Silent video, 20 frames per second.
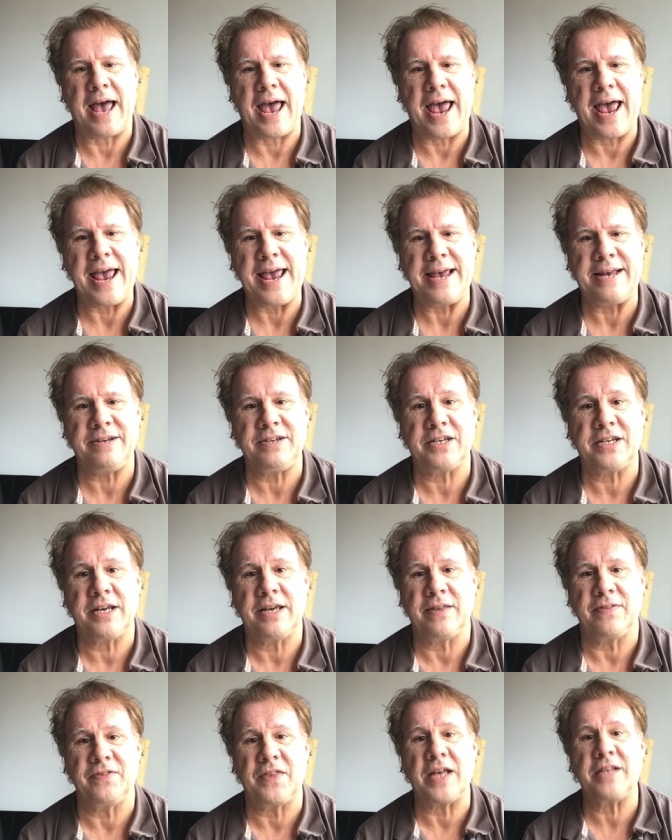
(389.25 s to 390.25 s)
and
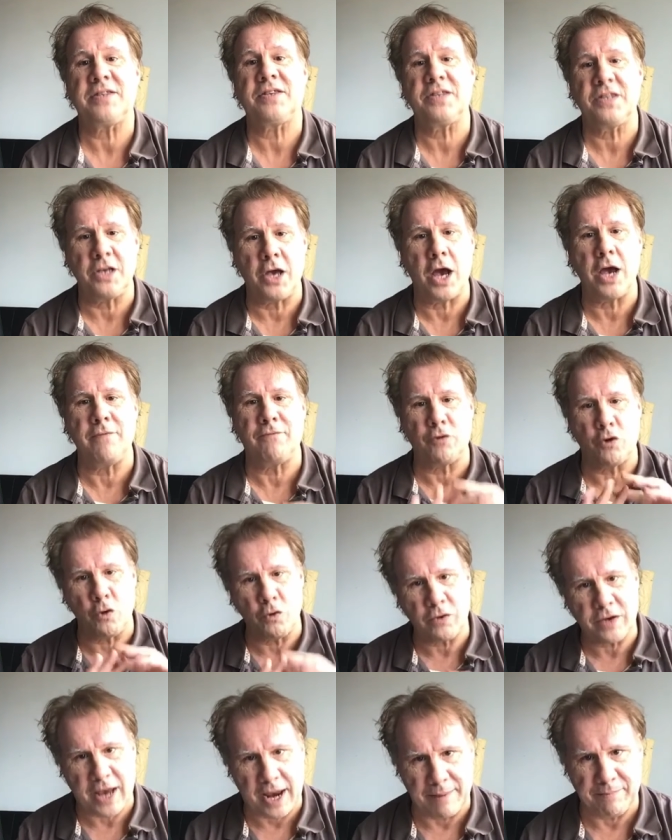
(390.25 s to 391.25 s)
that's the
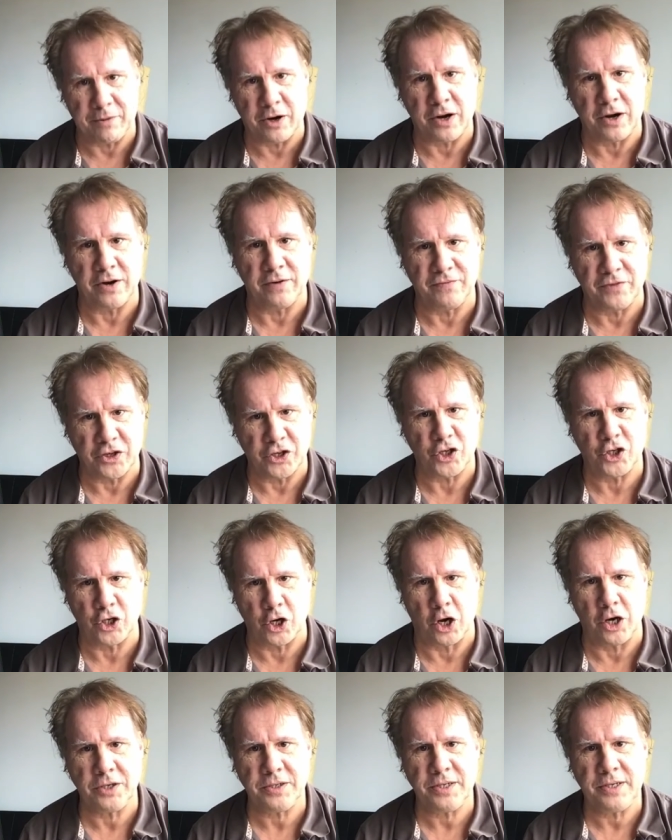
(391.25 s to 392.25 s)
overall camera of the
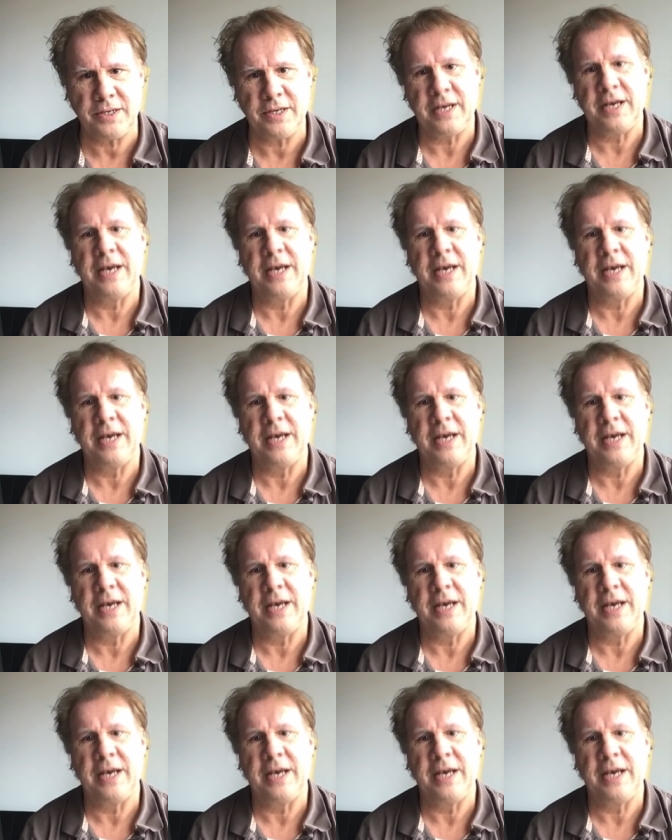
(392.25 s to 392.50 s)
shot.